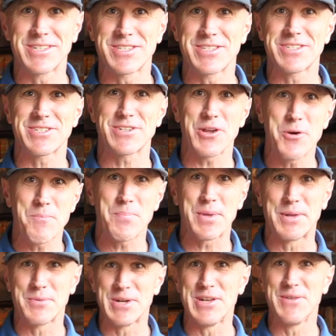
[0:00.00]
is
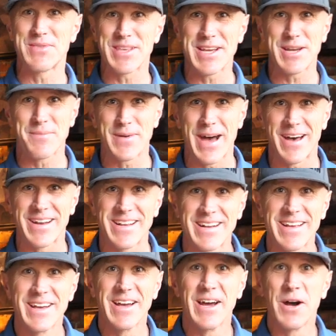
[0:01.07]
stupid when you think about it.
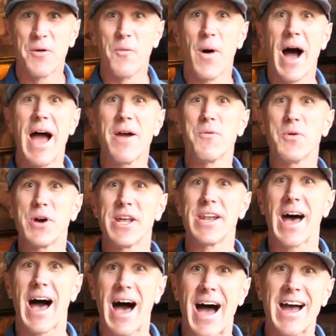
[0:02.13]
Why would
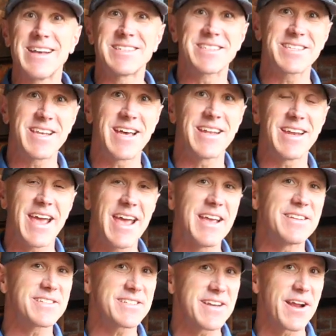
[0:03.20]
I set
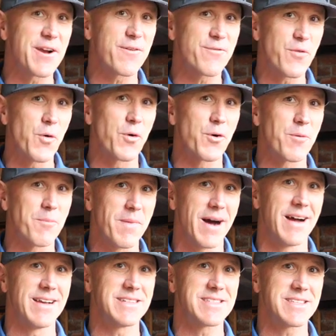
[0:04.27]
a snare for
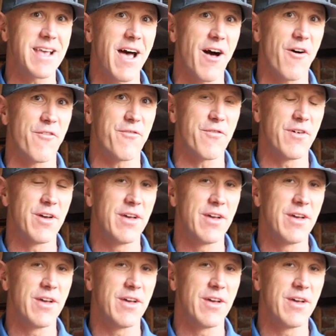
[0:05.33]
myself?